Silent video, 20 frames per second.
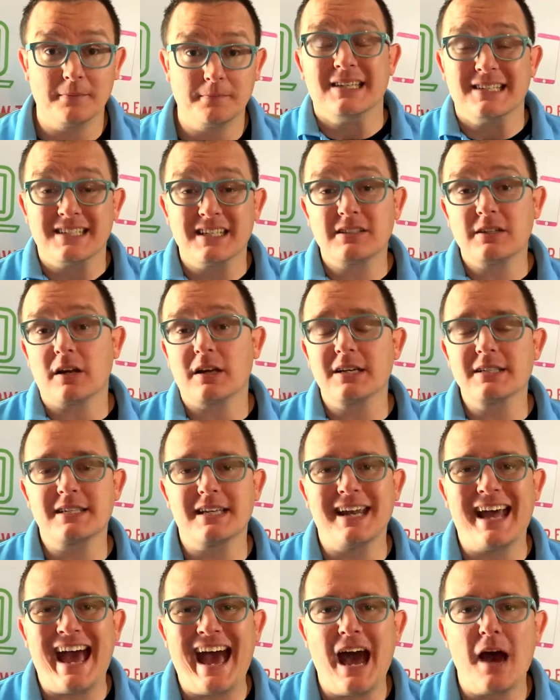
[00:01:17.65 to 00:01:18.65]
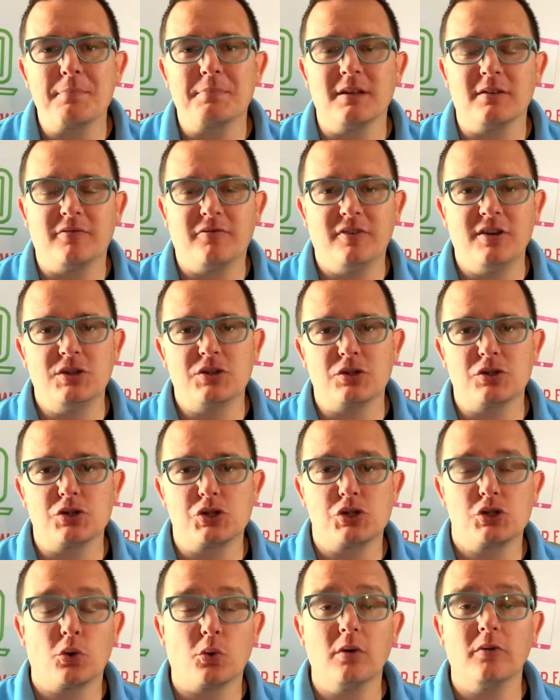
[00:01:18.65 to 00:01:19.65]
TikTok is an app that features
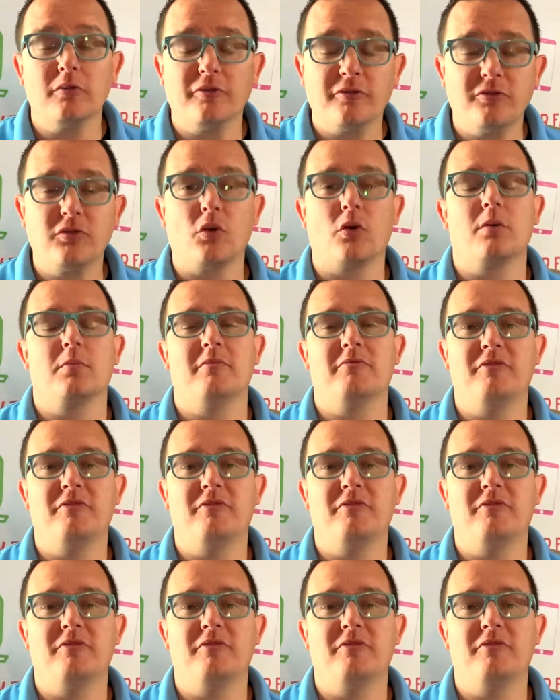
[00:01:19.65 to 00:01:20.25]
short-form